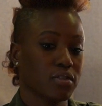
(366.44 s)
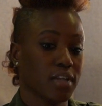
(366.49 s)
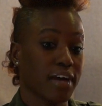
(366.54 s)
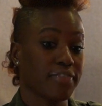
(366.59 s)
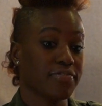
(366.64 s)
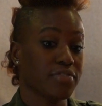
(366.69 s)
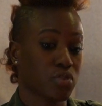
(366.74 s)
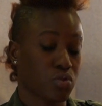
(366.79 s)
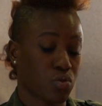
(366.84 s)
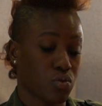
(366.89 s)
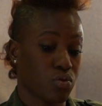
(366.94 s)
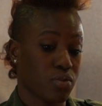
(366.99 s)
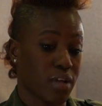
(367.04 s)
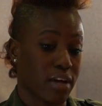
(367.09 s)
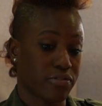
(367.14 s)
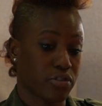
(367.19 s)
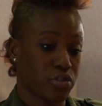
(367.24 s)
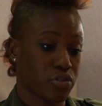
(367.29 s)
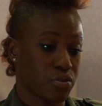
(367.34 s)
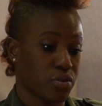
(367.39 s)
left school
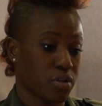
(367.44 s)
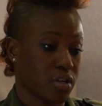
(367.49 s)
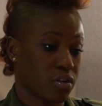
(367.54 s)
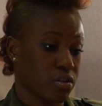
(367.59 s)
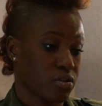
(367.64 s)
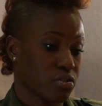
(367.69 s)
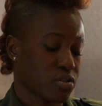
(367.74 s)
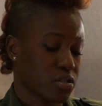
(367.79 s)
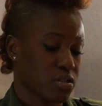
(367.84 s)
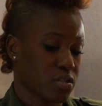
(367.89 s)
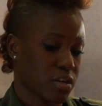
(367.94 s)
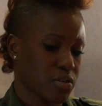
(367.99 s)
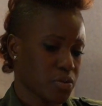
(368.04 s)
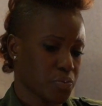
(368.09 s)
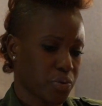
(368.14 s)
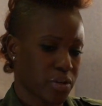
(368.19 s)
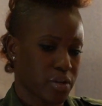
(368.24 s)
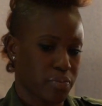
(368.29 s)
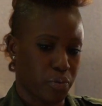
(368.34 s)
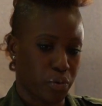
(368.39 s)
after two years because I
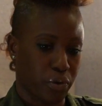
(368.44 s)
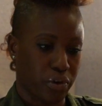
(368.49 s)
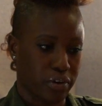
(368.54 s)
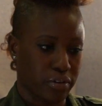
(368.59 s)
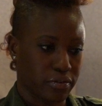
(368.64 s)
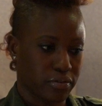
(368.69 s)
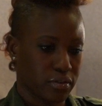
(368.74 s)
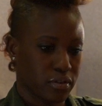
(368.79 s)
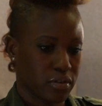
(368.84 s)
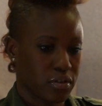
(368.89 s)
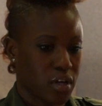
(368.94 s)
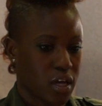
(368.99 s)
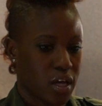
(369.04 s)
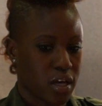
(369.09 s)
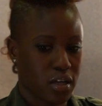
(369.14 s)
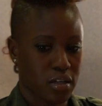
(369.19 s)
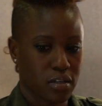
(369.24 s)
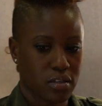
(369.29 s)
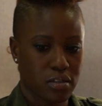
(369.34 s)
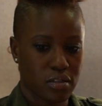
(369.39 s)
was pretty bored.
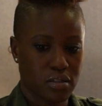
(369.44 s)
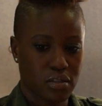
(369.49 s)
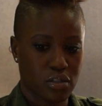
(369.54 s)
And